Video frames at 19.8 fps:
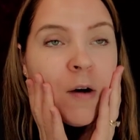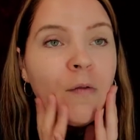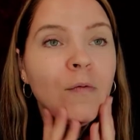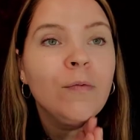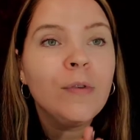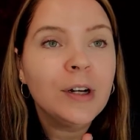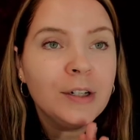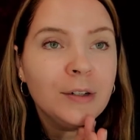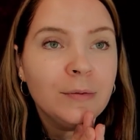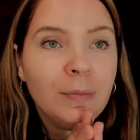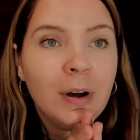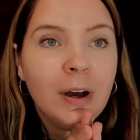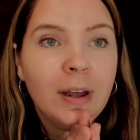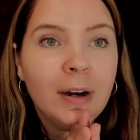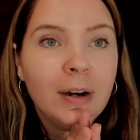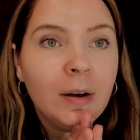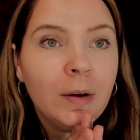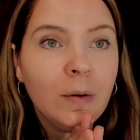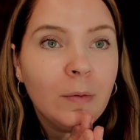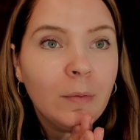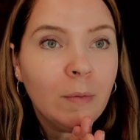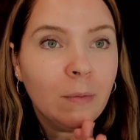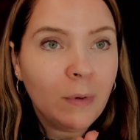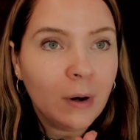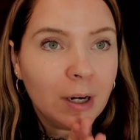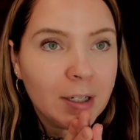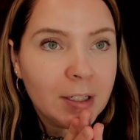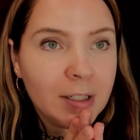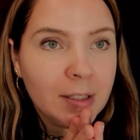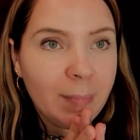which one
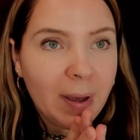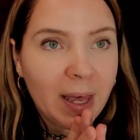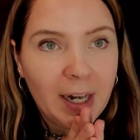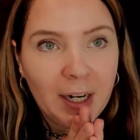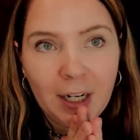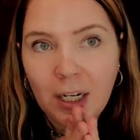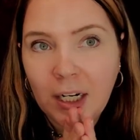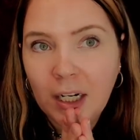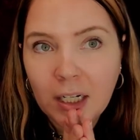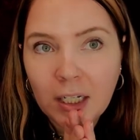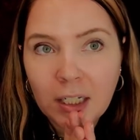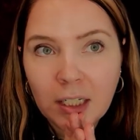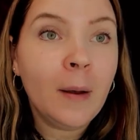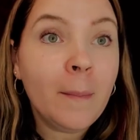works better.